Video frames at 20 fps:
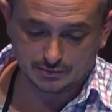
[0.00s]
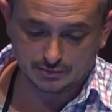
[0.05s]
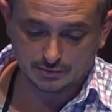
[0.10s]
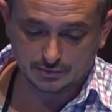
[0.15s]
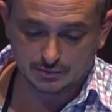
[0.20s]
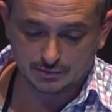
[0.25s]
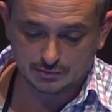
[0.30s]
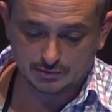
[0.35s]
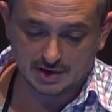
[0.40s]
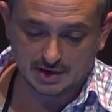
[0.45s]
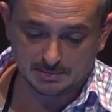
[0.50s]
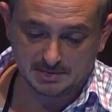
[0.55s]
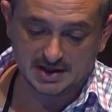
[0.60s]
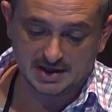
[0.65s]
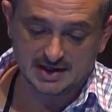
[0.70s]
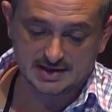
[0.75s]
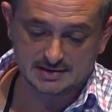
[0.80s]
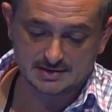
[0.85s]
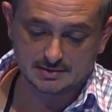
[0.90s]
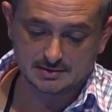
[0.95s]

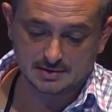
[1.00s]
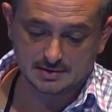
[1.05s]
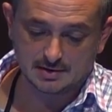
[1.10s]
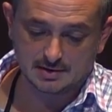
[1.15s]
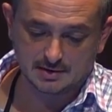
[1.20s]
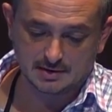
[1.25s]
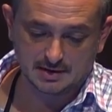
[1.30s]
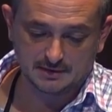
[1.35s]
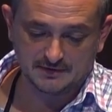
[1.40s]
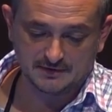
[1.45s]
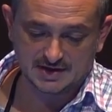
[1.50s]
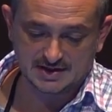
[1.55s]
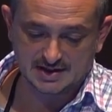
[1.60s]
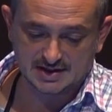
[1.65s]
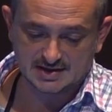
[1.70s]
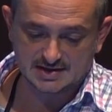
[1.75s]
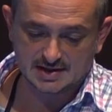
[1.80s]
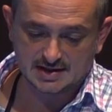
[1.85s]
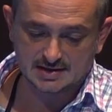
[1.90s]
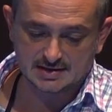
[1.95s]
eliminate the infected
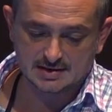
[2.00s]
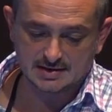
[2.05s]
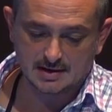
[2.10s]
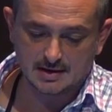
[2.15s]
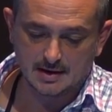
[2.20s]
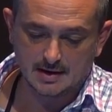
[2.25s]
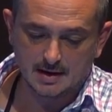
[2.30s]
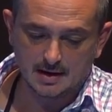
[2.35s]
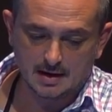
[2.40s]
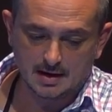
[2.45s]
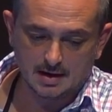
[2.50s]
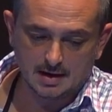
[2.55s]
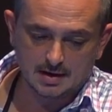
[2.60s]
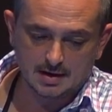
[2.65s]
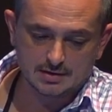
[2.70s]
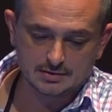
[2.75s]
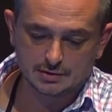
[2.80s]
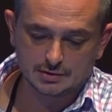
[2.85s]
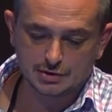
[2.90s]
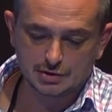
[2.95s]
cells.
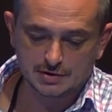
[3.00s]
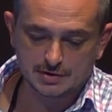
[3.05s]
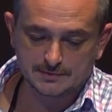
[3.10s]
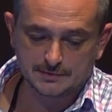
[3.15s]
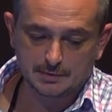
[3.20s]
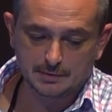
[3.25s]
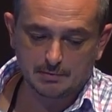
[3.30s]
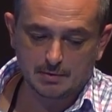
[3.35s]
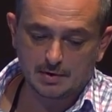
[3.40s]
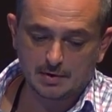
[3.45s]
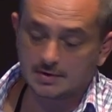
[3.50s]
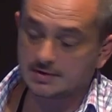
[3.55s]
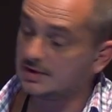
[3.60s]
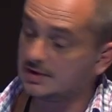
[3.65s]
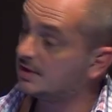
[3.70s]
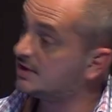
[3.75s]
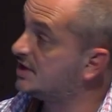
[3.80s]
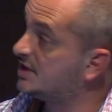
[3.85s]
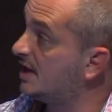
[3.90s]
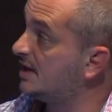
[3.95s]
So just a few words,
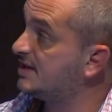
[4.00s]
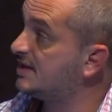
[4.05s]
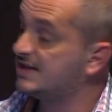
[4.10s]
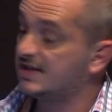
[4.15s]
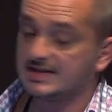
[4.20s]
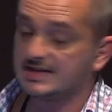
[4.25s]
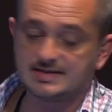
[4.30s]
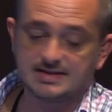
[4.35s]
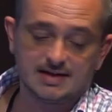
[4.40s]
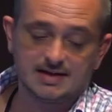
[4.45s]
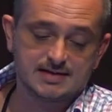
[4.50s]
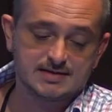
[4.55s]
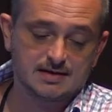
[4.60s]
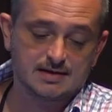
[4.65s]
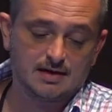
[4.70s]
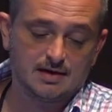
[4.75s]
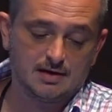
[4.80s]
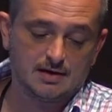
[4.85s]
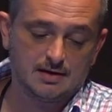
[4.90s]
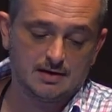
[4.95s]
CAR NK cells
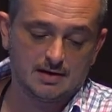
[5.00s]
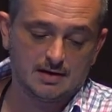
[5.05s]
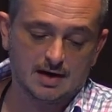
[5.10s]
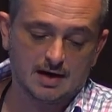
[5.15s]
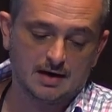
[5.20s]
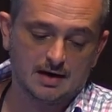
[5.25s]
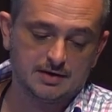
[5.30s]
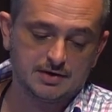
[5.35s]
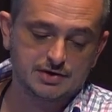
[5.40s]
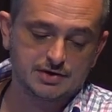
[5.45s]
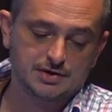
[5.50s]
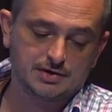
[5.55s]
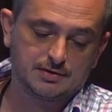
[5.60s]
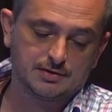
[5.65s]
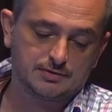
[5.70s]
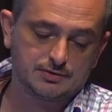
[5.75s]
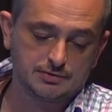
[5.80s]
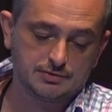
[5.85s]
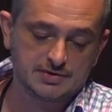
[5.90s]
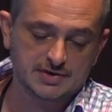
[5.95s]
are
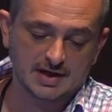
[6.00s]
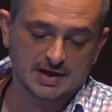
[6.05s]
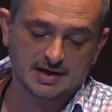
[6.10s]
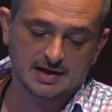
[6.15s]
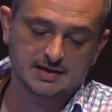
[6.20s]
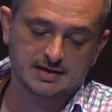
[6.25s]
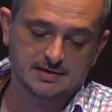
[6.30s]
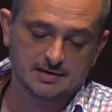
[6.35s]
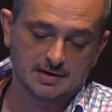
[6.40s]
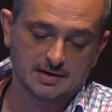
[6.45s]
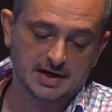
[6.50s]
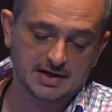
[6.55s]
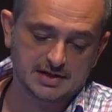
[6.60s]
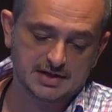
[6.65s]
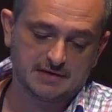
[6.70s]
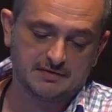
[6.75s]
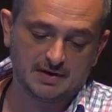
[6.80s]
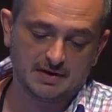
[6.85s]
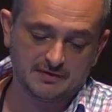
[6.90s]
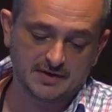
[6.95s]
engineered to target
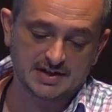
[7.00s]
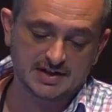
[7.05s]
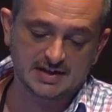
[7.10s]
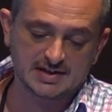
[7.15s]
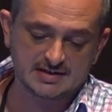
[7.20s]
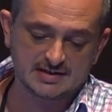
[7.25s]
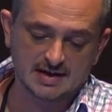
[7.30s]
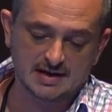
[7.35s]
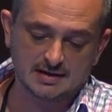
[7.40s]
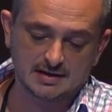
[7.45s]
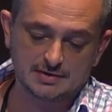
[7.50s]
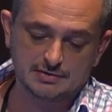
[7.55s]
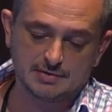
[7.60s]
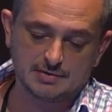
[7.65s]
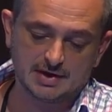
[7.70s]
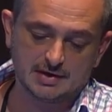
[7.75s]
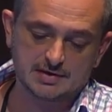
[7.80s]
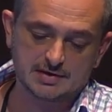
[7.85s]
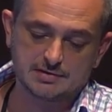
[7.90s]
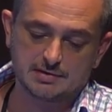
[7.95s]
HIV-infected cells and to
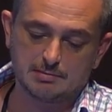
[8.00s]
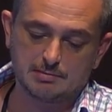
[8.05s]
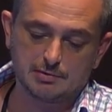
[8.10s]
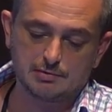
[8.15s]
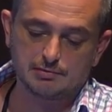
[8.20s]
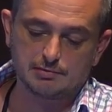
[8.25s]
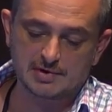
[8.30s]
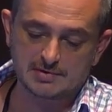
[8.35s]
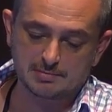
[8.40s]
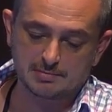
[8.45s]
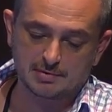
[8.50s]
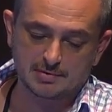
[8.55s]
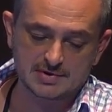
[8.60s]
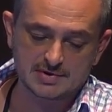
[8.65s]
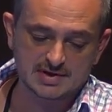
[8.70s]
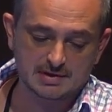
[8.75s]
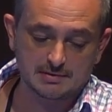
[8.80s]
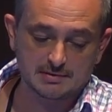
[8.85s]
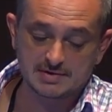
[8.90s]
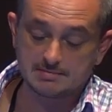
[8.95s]
enhance the immune response.
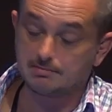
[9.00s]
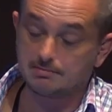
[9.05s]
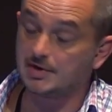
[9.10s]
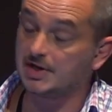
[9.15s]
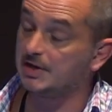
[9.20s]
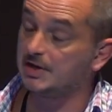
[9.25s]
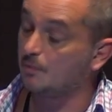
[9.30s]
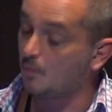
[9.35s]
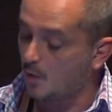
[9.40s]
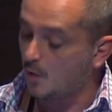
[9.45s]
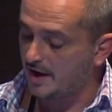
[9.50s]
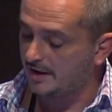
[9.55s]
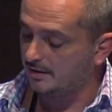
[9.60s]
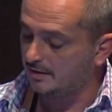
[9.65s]
There is many ways